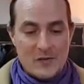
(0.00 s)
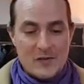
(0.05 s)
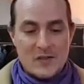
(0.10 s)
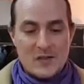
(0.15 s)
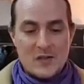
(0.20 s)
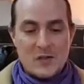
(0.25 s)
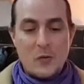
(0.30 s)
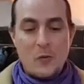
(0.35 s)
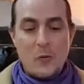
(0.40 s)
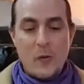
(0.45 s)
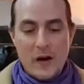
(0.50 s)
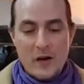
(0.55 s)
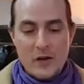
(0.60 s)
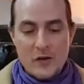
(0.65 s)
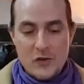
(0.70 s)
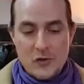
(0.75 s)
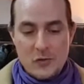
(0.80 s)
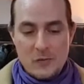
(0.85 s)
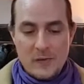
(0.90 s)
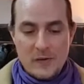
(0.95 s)
square
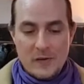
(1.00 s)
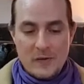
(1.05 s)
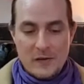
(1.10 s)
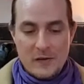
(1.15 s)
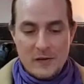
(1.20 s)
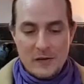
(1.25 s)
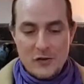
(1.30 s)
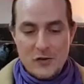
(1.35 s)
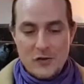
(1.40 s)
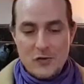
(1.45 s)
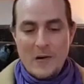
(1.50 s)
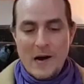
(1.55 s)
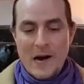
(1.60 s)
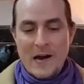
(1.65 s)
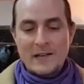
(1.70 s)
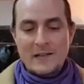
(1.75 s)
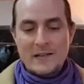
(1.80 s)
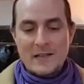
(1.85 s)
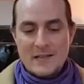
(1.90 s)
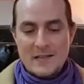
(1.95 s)
Jupiter,
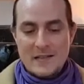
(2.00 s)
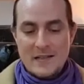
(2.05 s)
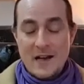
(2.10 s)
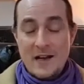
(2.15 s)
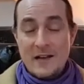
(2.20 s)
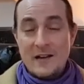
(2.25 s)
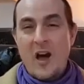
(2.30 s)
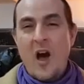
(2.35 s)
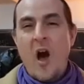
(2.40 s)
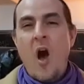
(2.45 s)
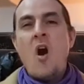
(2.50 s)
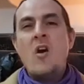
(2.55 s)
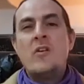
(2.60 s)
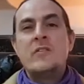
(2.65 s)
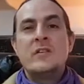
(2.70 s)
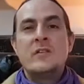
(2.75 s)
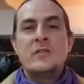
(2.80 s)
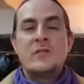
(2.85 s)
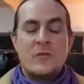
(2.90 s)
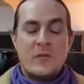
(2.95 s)
trine the sun
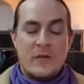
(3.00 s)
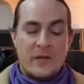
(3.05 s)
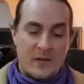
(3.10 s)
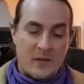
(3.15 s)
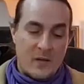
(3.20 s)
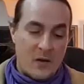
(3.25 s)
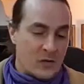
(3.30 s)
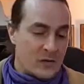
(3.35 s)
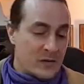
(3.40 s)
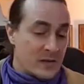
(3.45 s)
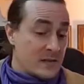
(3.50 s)
on the north node.